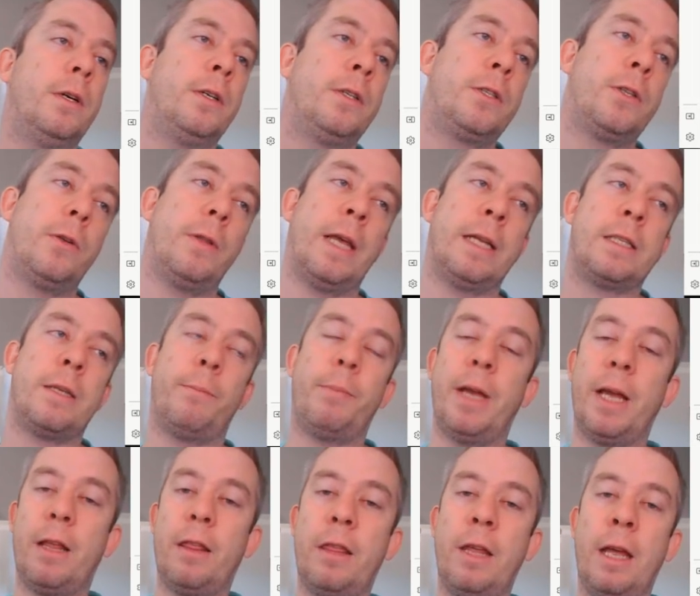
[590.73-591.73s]
So that's a
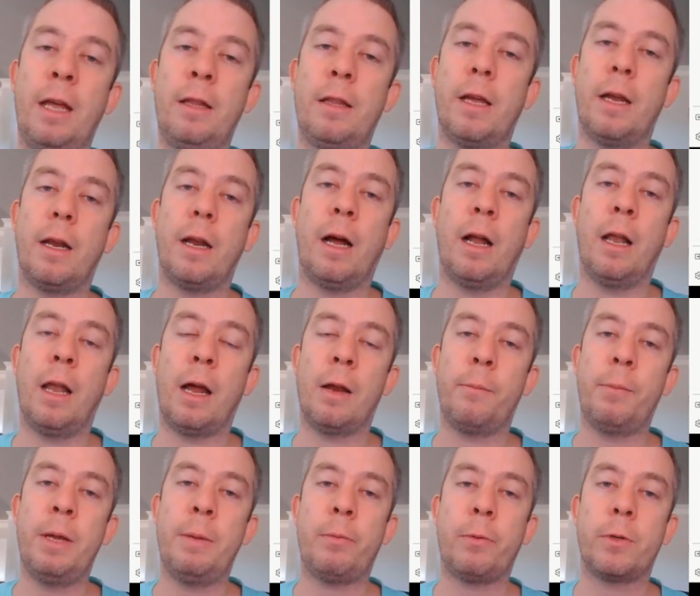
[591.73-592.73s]
big thing that a lot
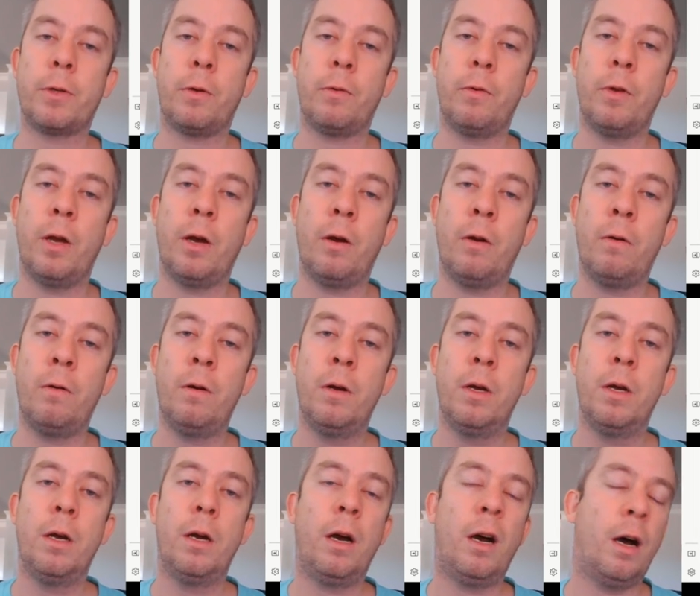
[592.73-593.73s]
of people don't know.
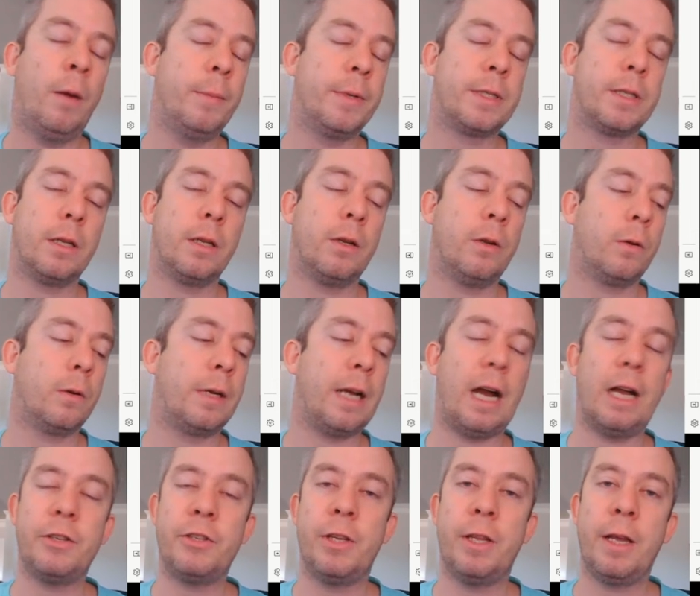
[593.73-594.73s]
It's a little
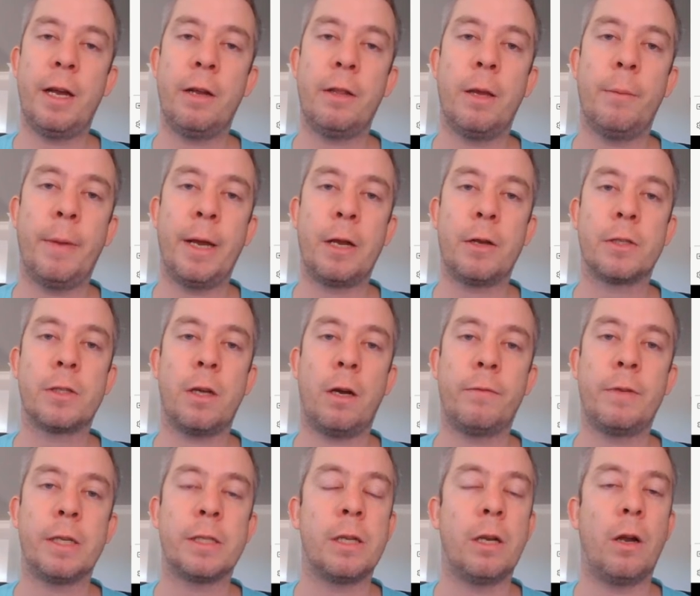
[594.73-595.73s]
gotcha there that
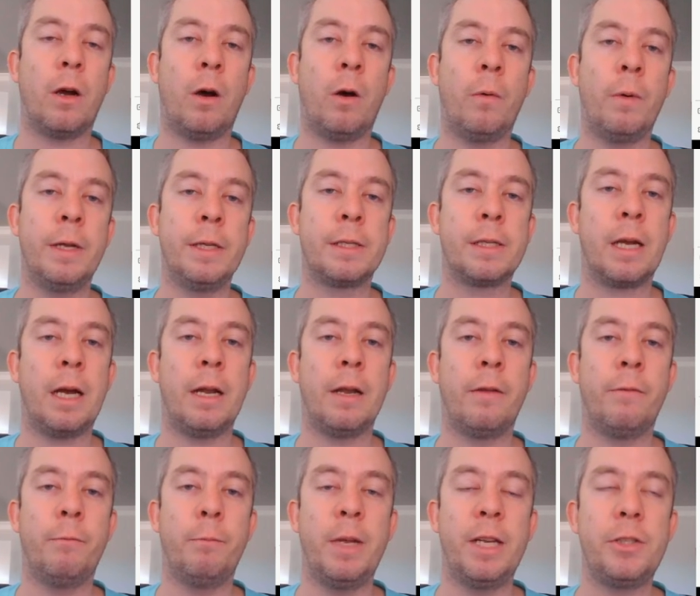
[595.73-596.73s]
Microsoft doesn't always kind
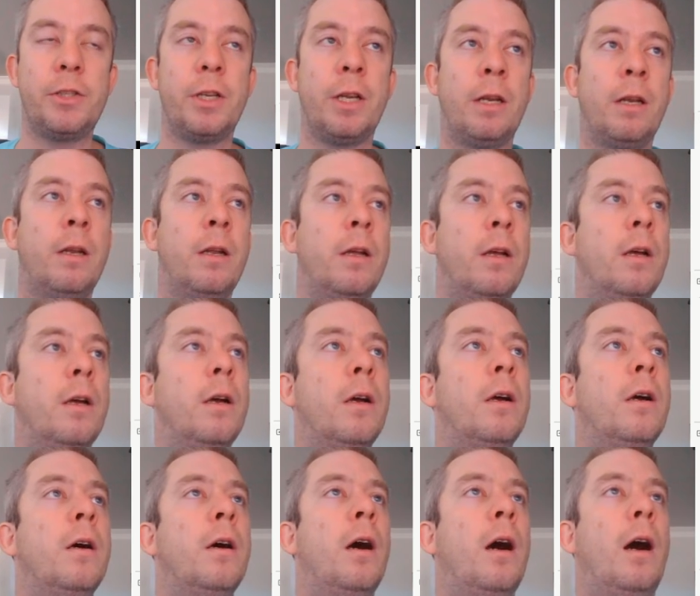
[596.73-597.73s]
of mention.
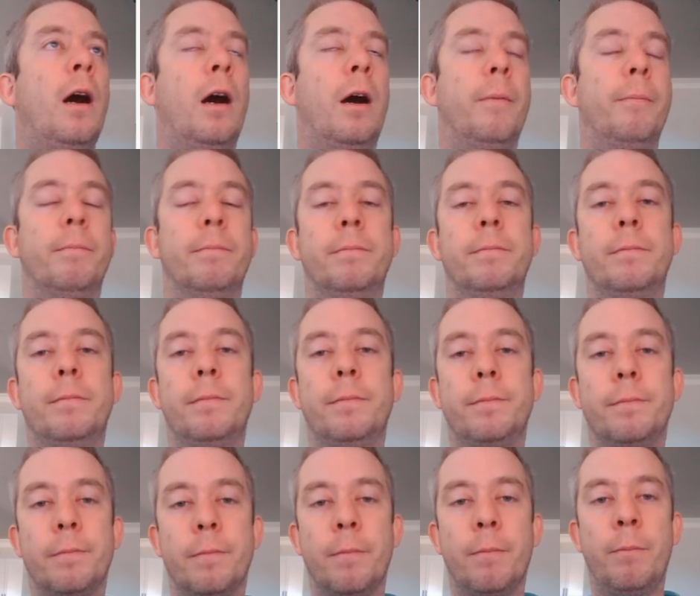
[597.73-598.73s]

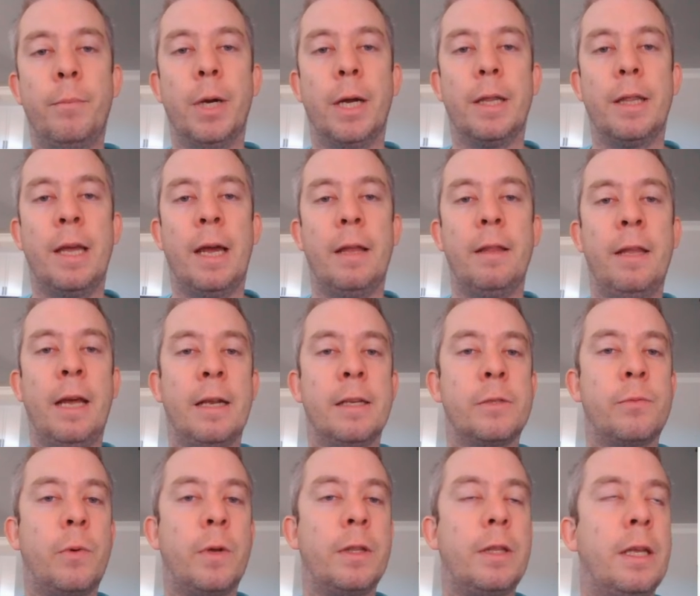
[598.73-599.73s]
But that
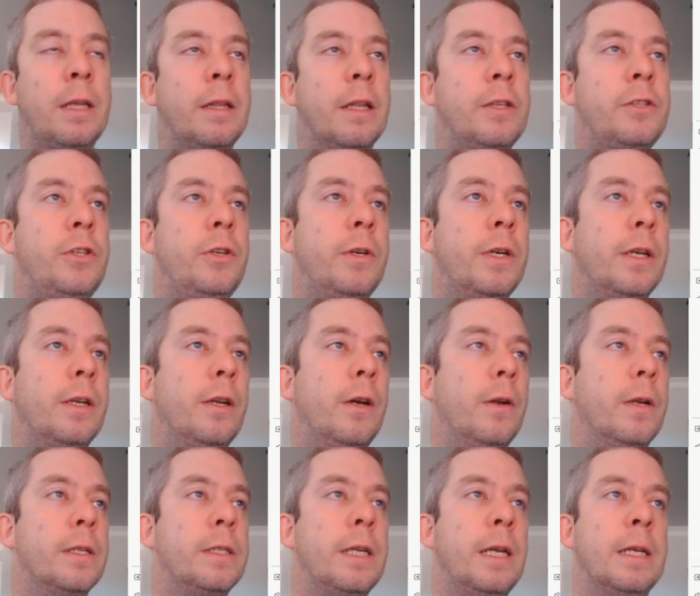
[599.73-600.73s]
is one thing that you can
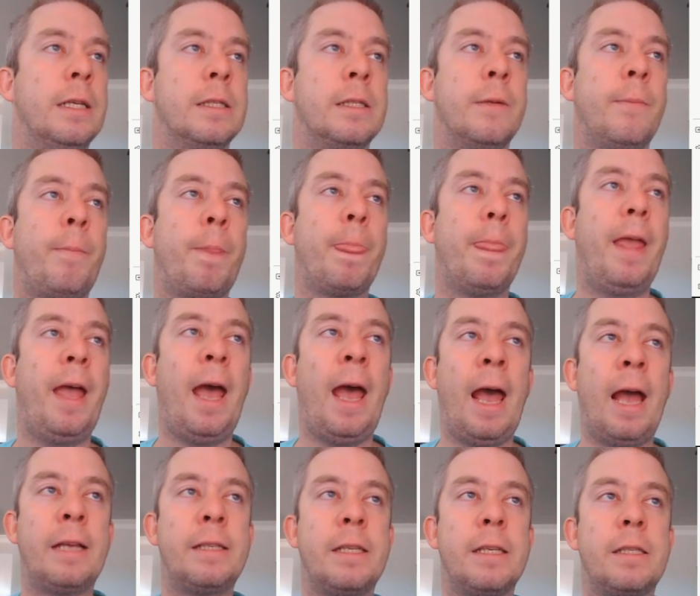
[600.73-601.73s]
notice is
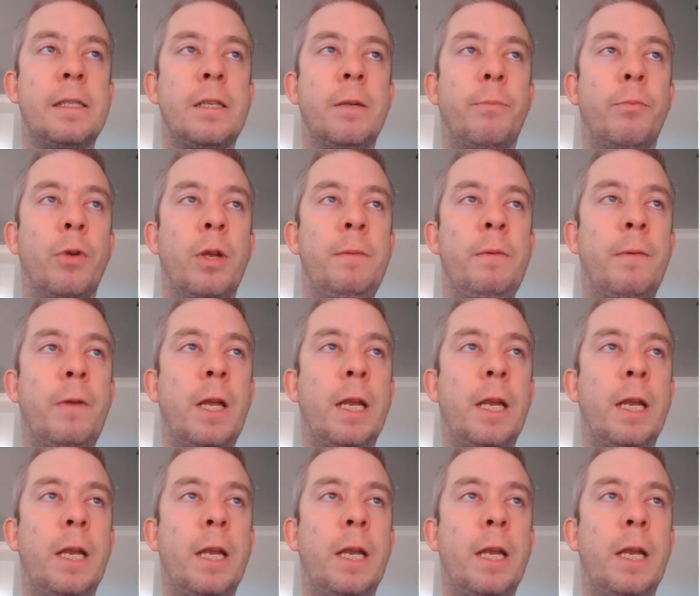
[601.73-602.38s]
access to premium